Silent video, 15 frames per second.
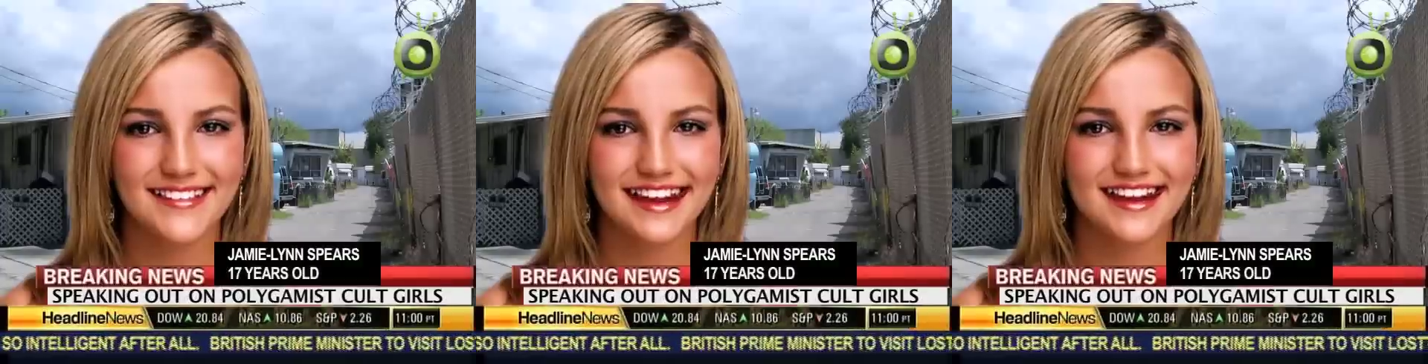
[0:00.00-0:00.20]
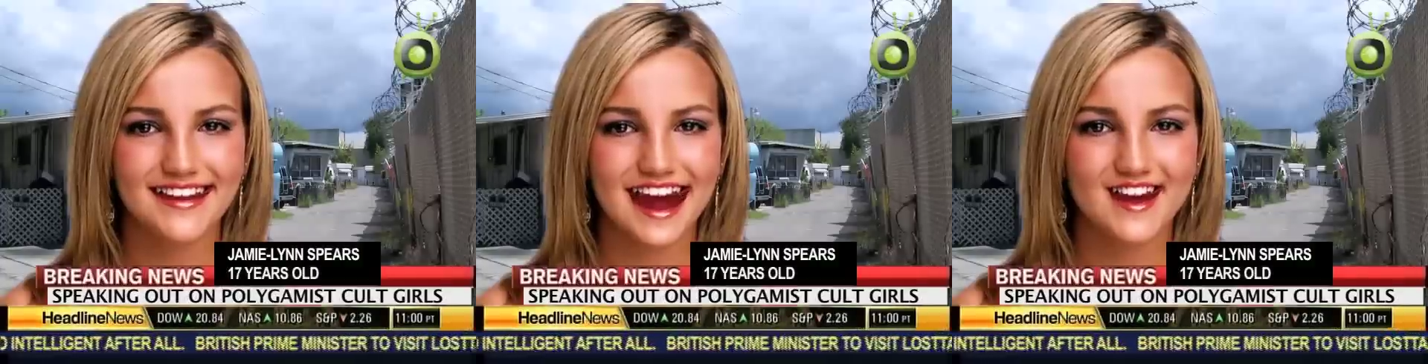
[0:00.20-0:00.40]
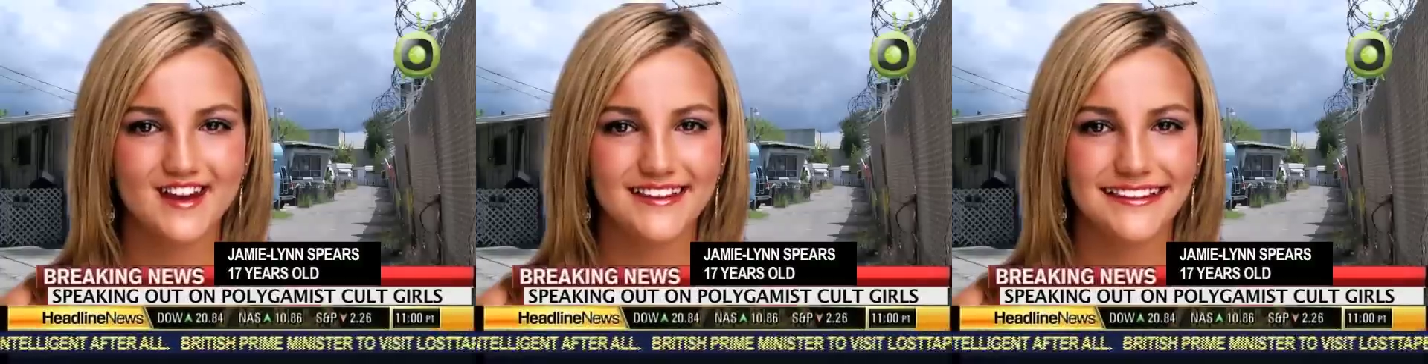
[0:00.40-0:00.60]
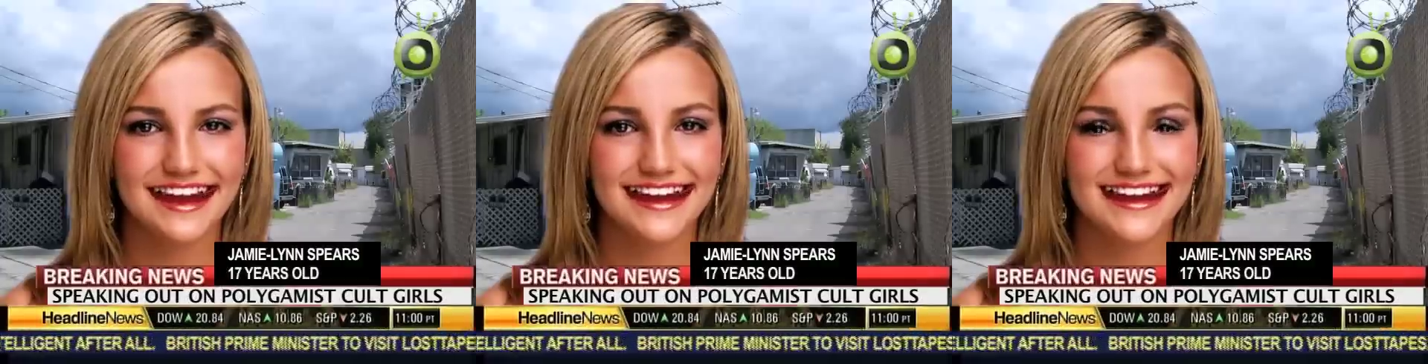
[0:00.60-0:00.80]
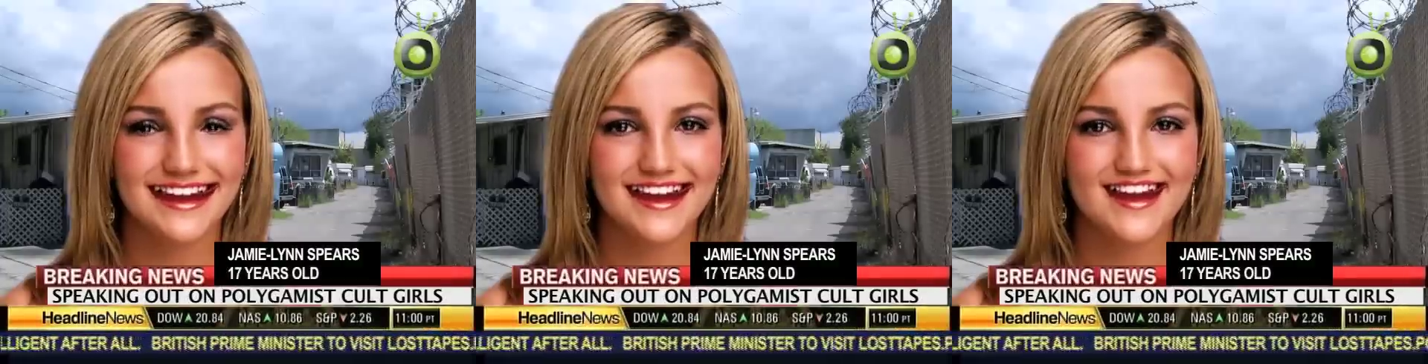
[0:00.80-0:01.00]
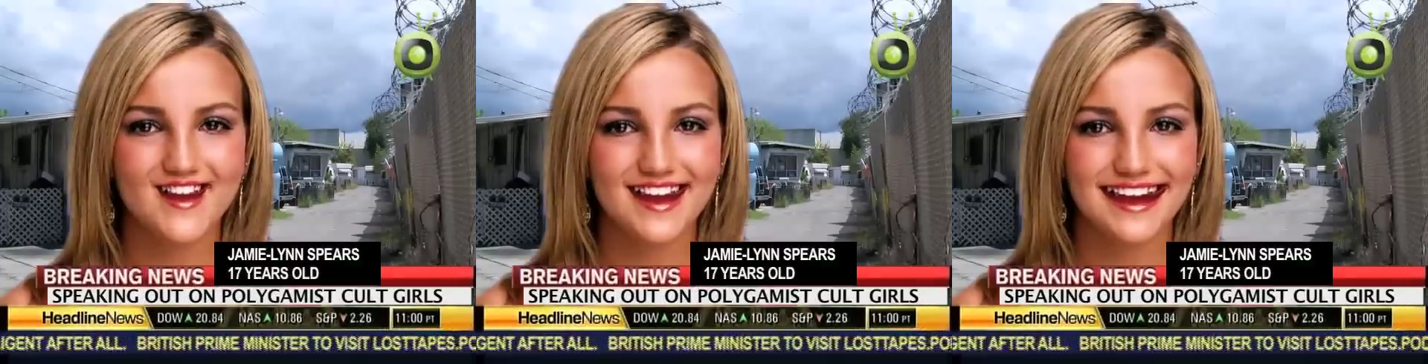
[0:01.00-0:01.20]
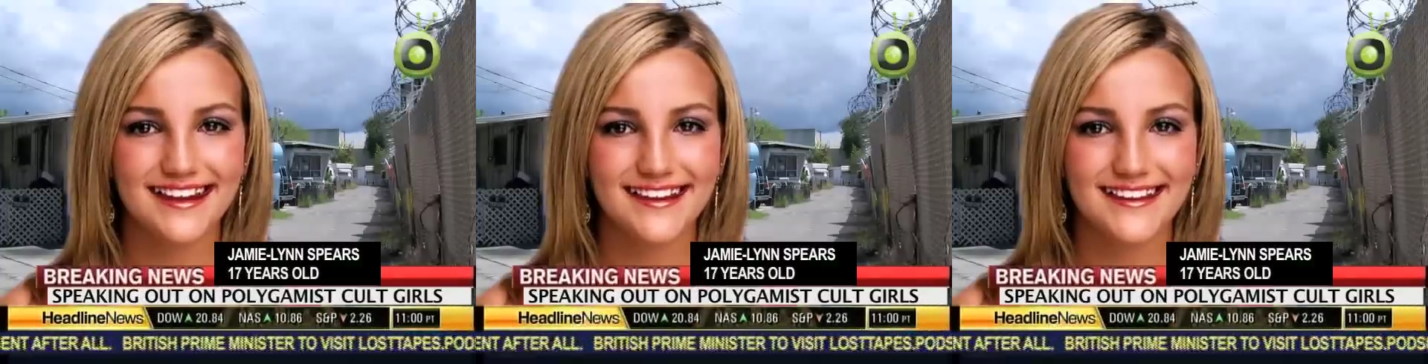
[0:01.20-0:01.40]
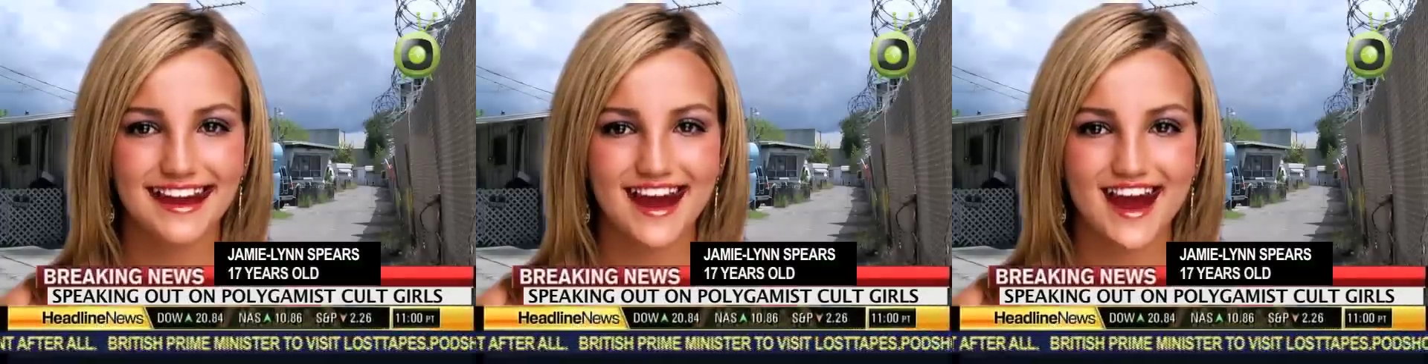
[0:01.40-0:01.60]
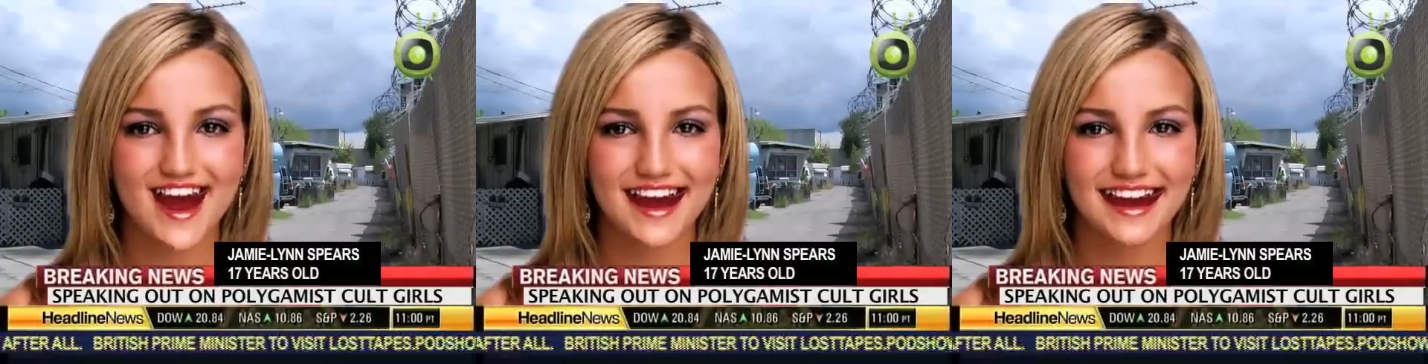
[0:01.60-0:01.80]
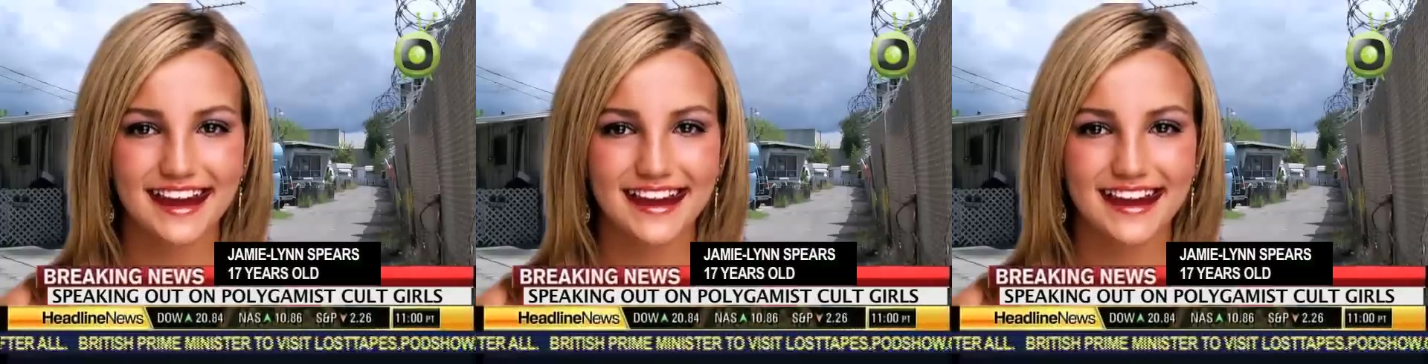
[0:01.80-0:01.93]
I don't want to be some crazy mother who